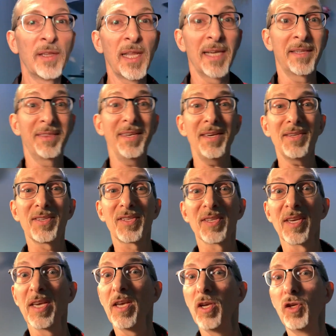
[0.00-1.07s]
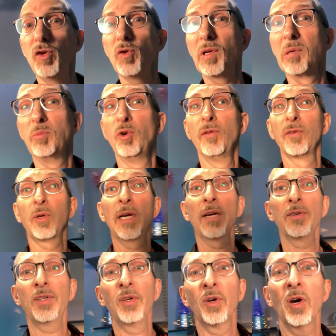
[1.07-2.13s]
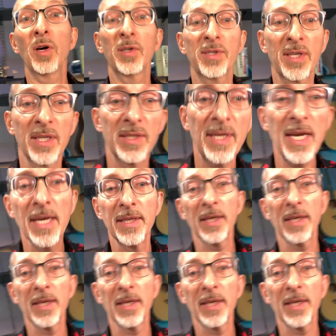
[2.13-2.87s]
like this, you can move around to your heart's content.